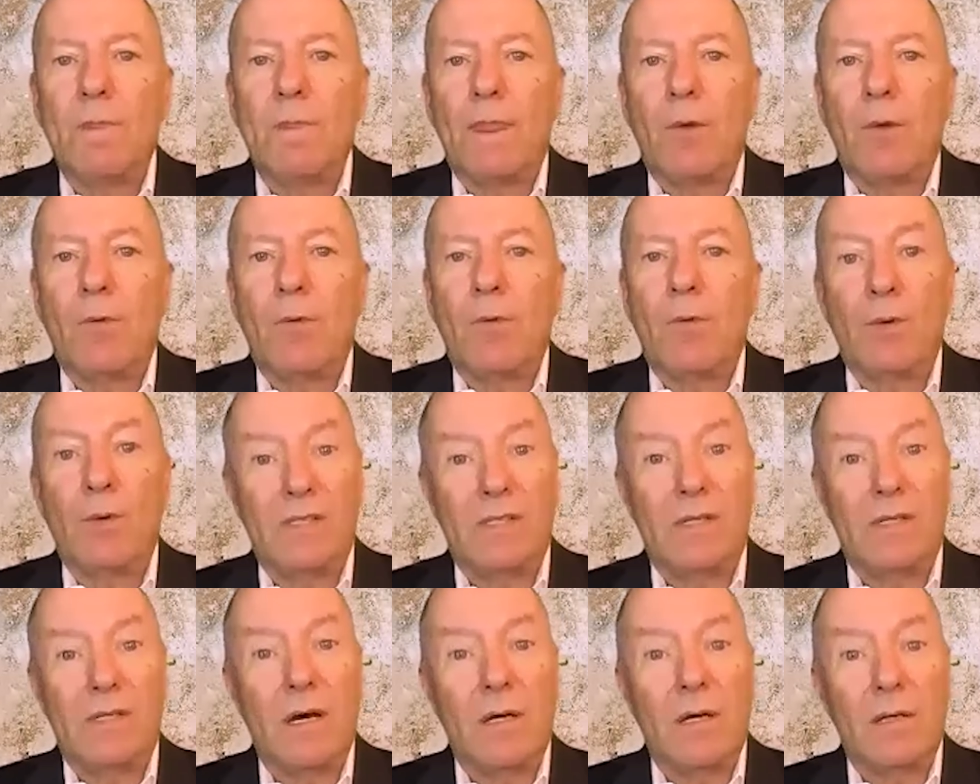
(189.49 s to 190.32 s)
We
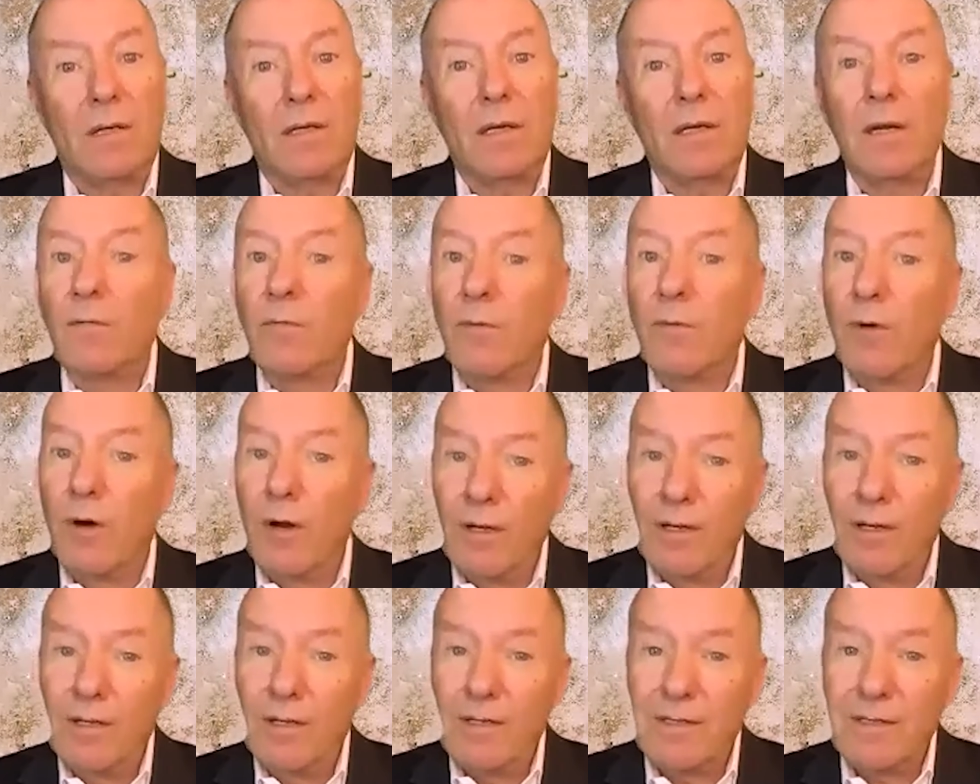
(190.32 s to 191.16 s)
started
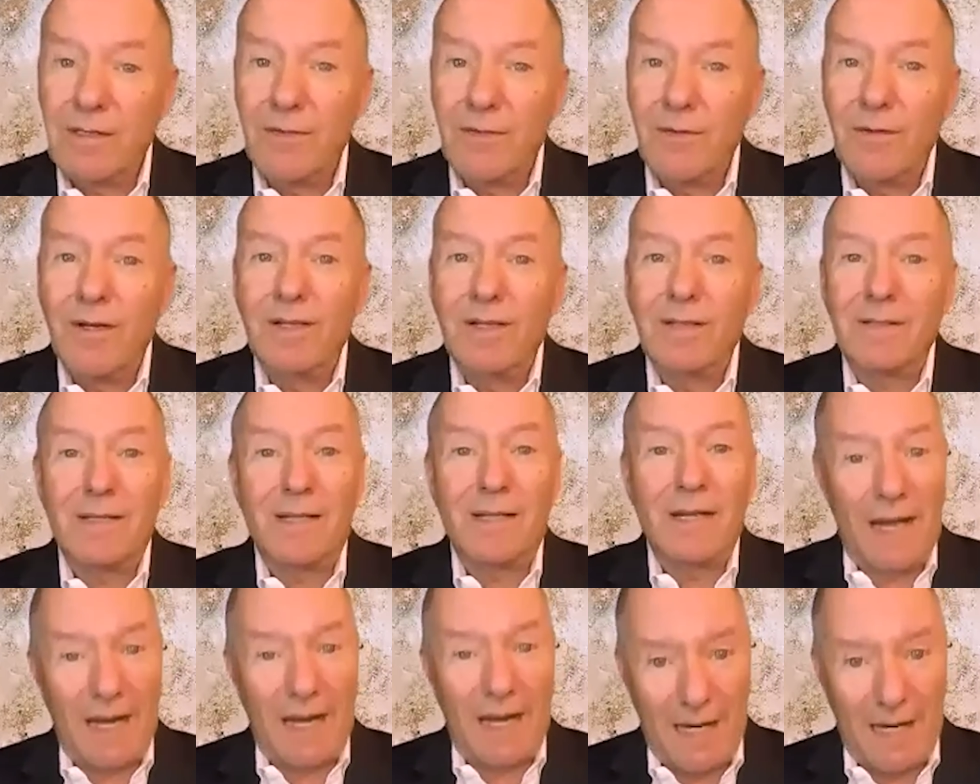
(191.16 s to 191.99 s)
enrolling students
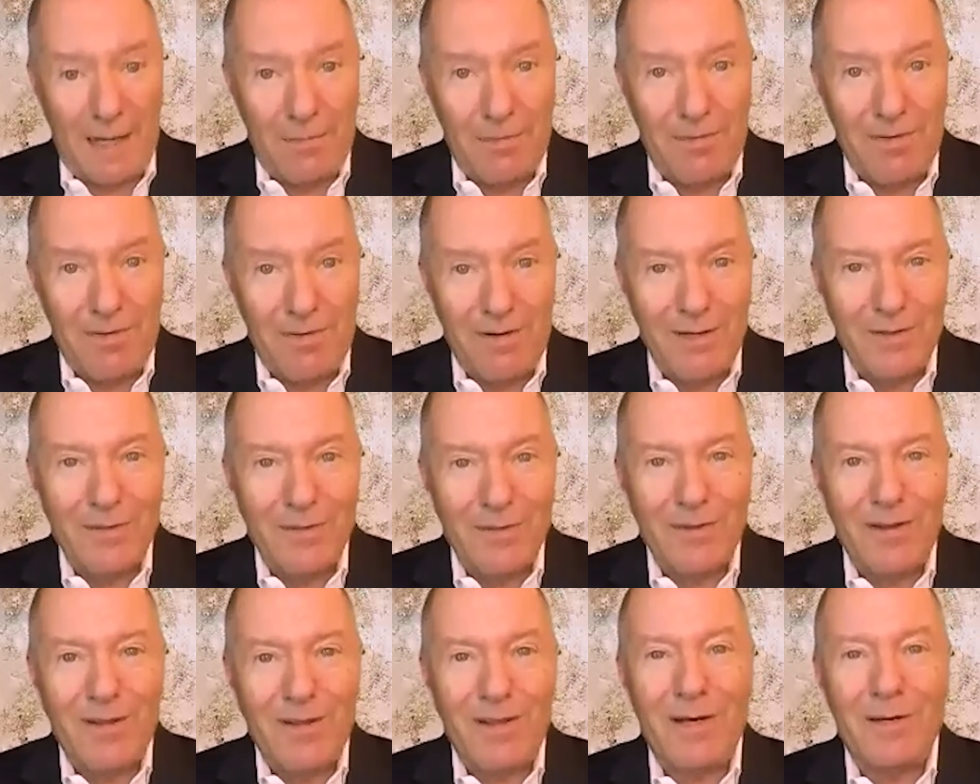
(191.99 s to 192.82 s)
in April
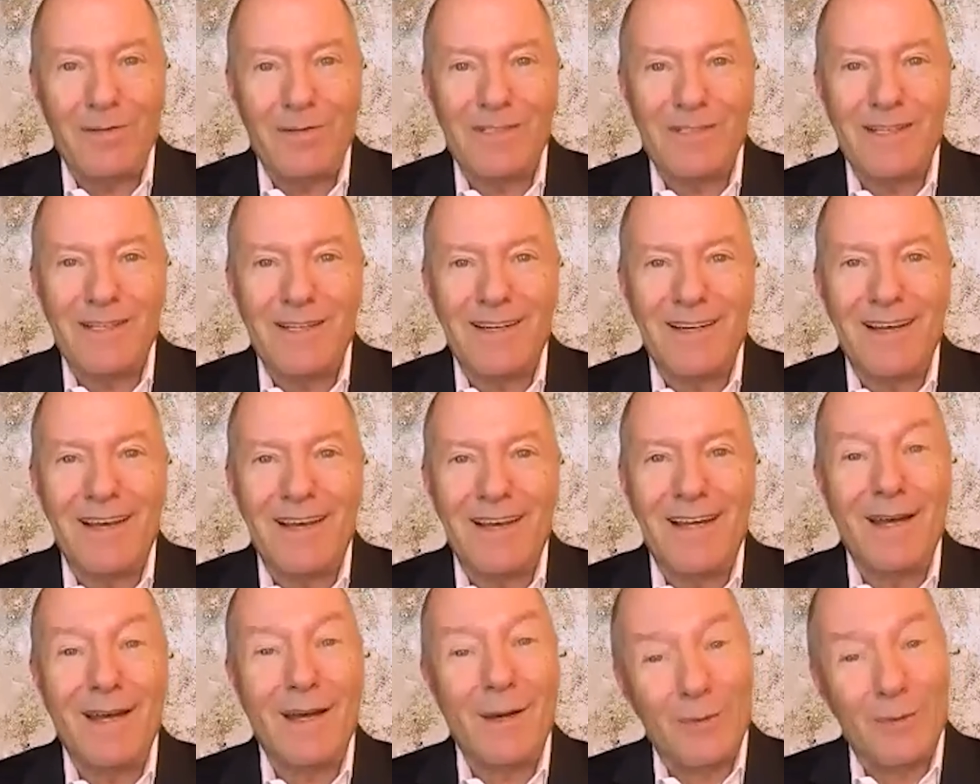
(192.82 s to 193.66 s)

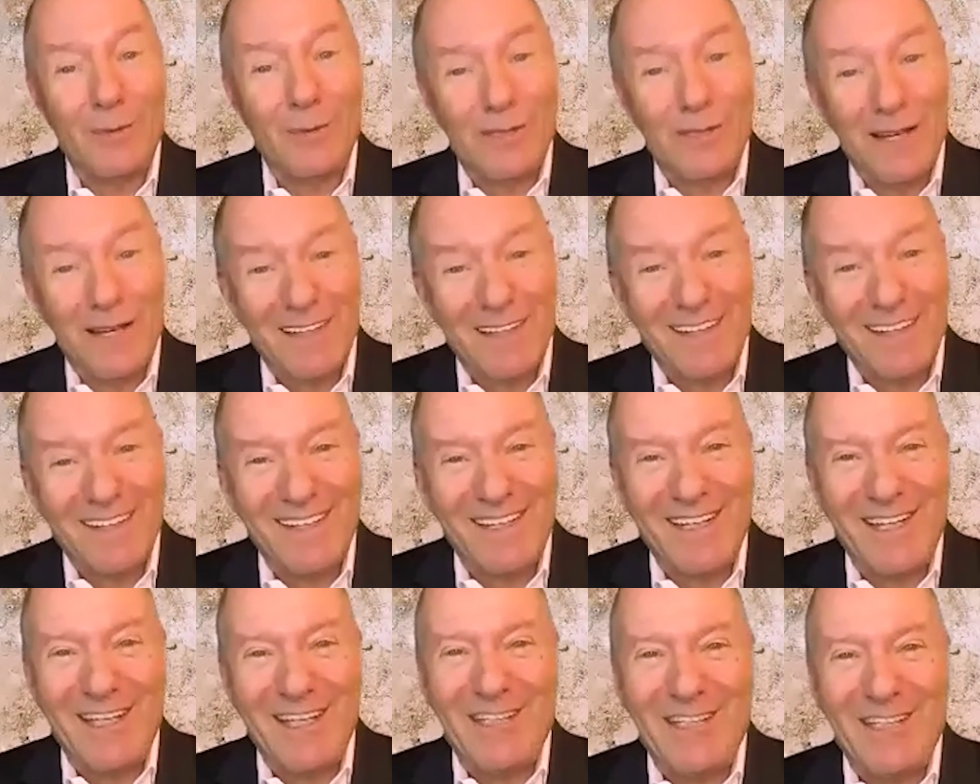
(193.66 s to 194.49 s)
2009, and we started
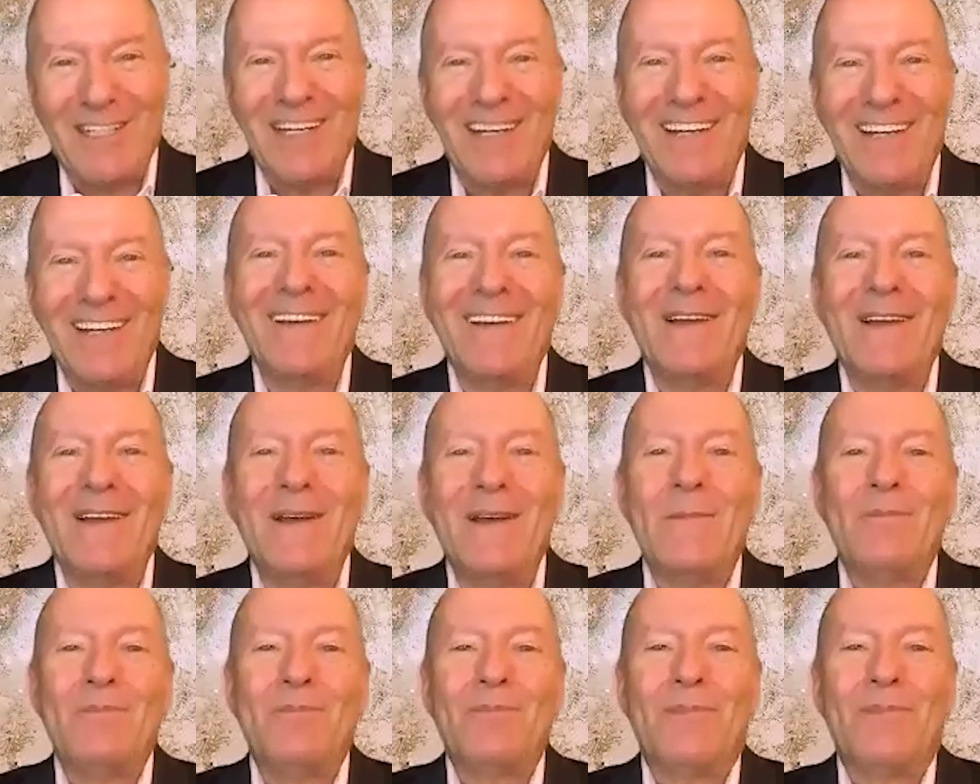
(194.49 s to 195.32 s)
teaching
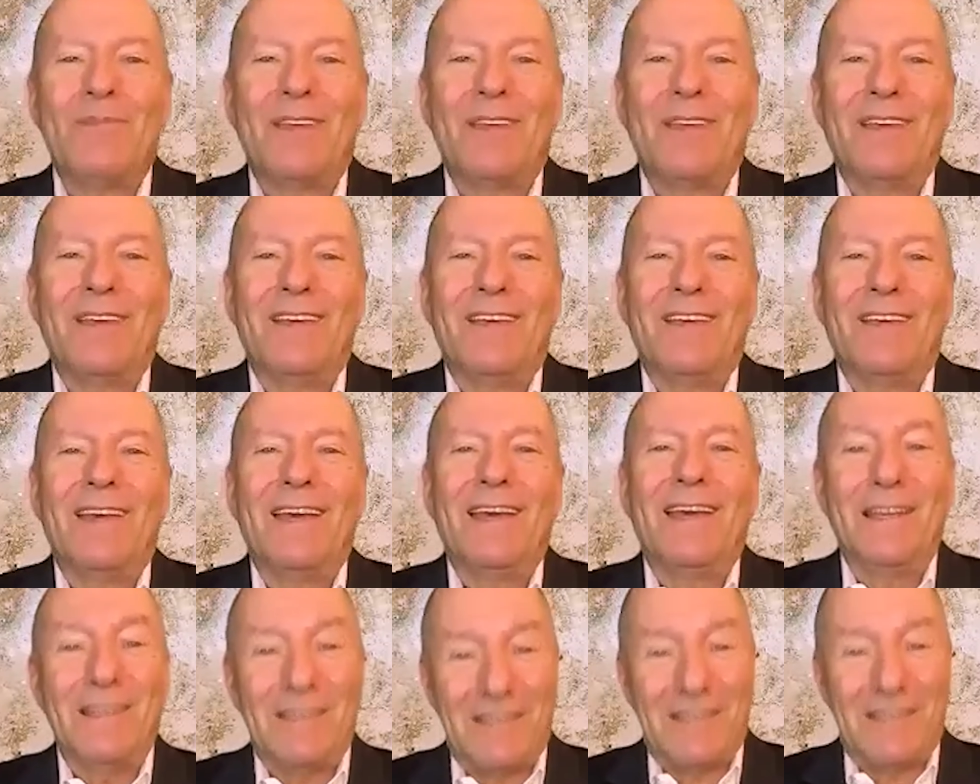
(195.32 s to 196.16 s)

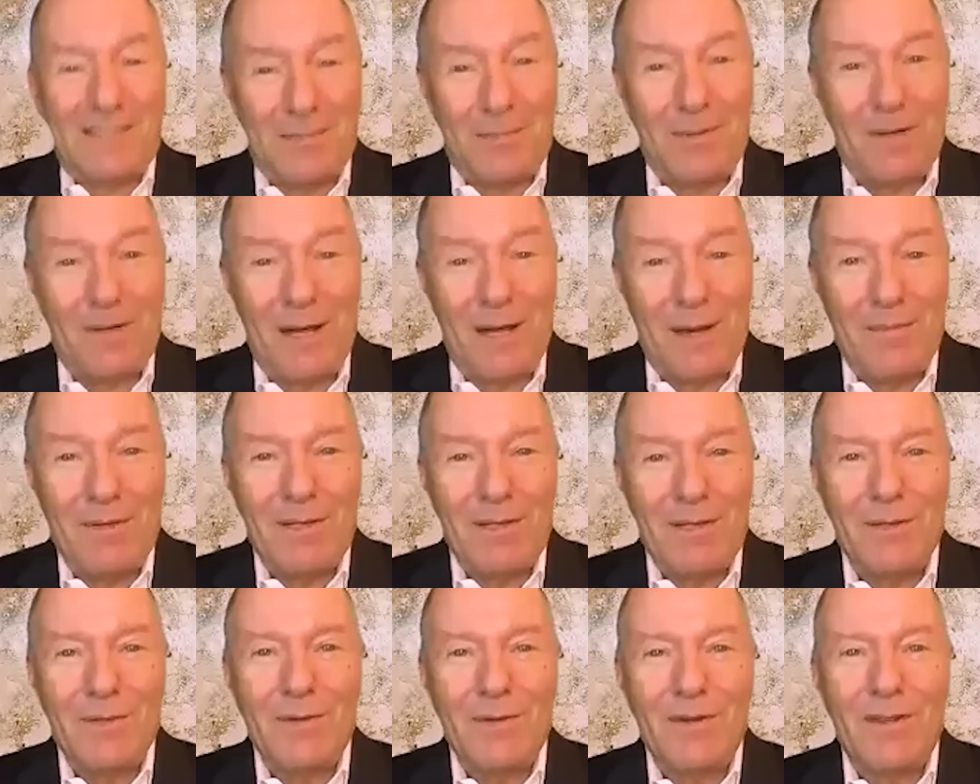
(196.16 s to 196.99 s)
in September
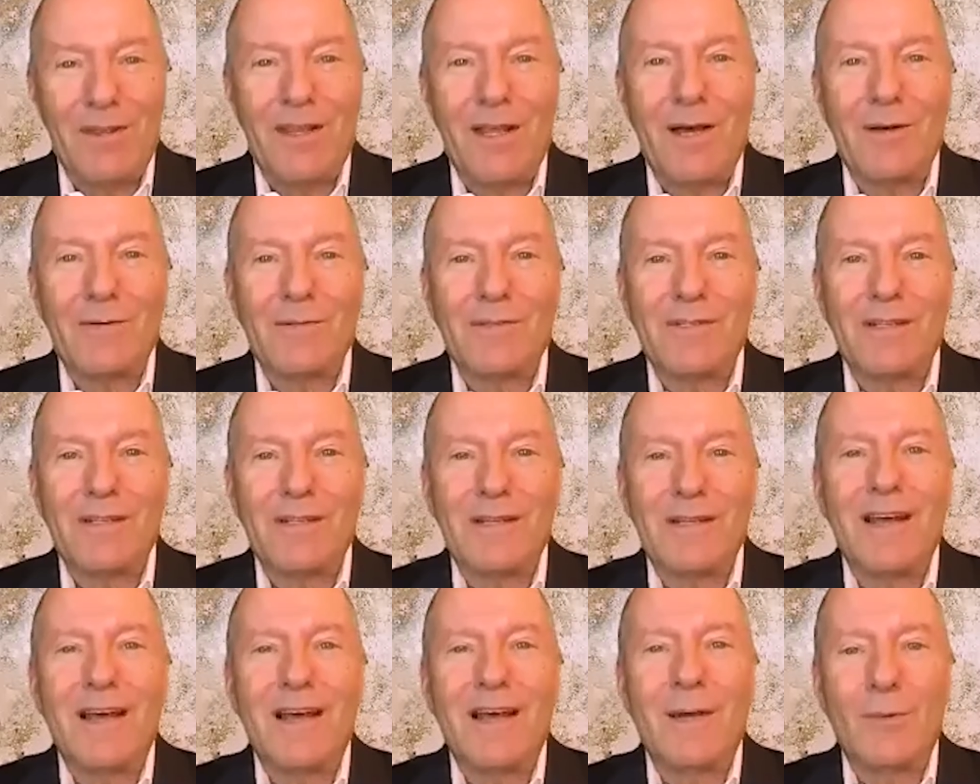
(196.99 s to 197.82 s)

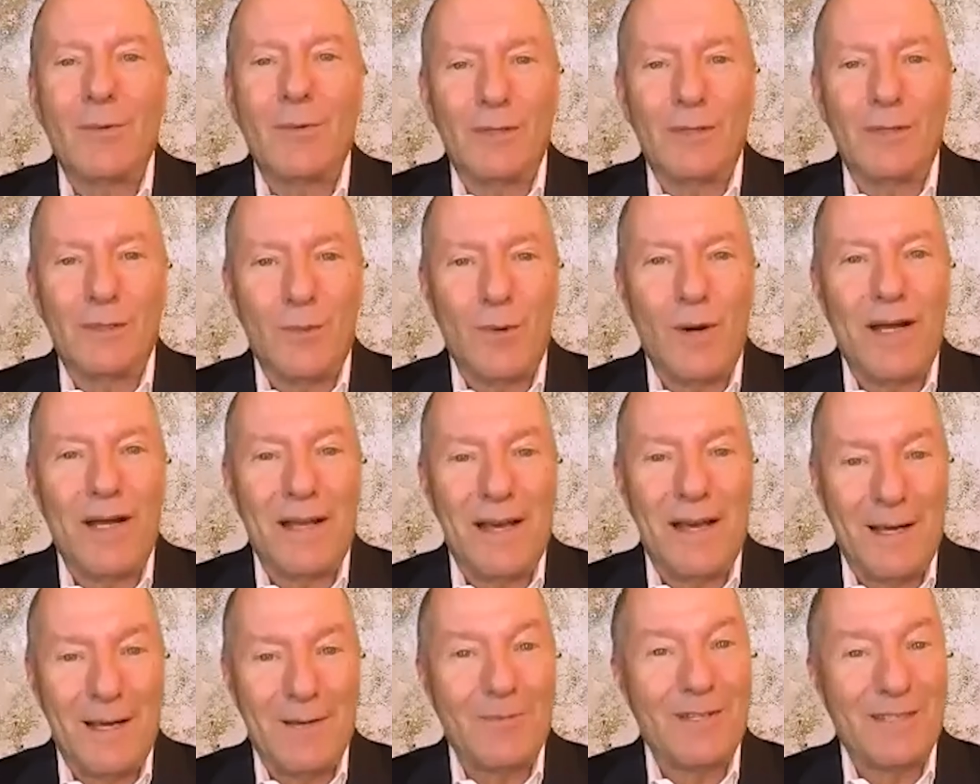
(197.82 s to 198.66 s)
2009 with
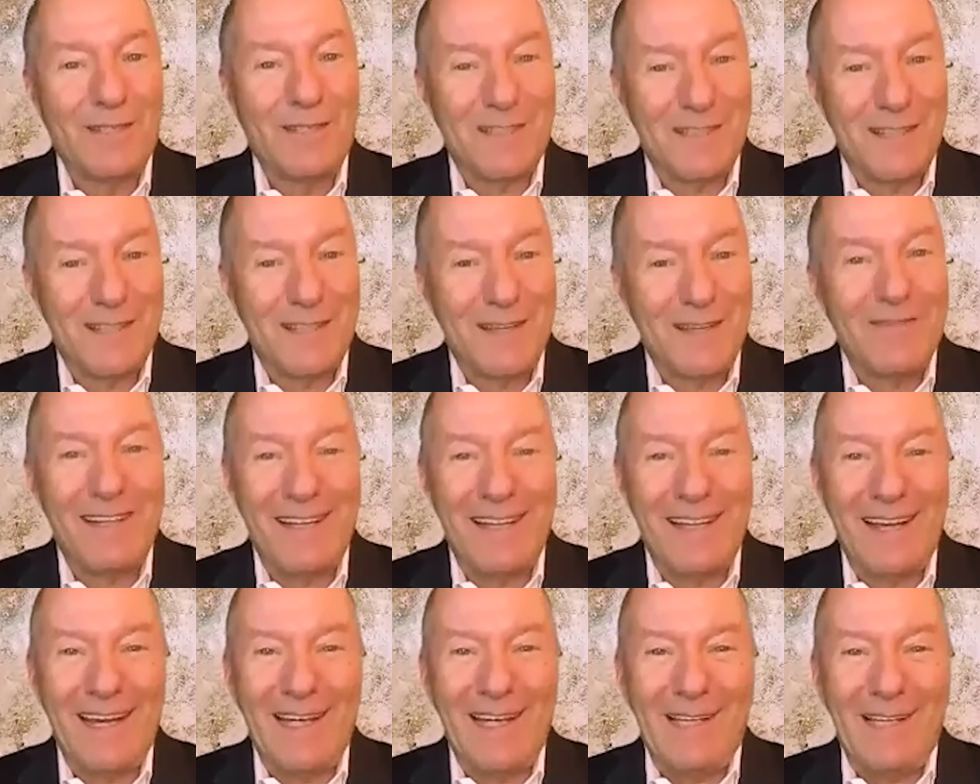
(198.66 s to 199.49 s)

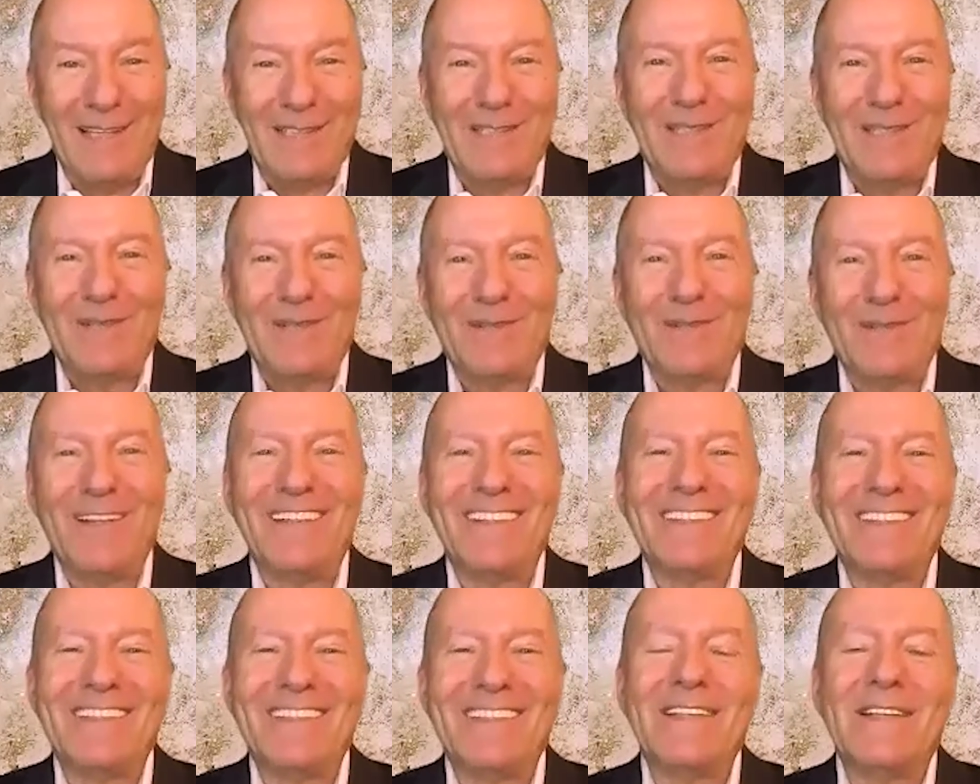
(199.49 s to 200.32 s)
178
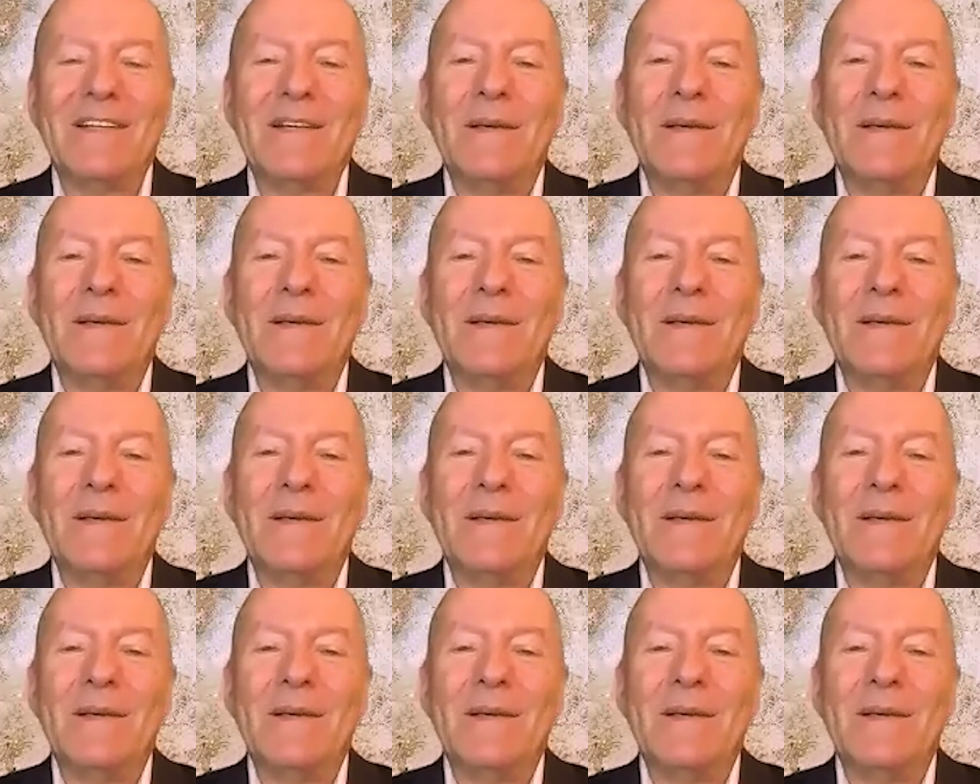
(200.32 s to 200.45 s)
students.